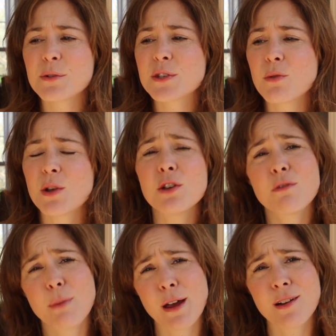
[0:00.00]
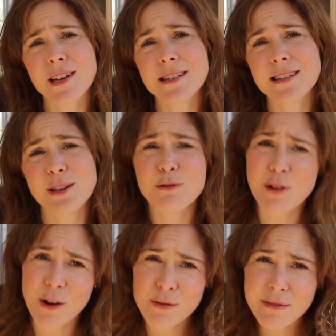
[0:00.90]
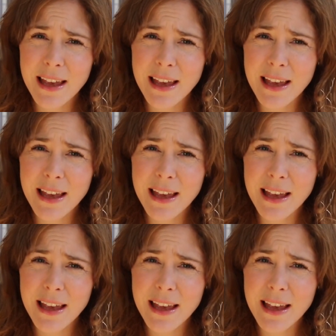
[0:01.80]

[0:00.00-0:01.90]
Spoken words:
also, when you're a parent, you know,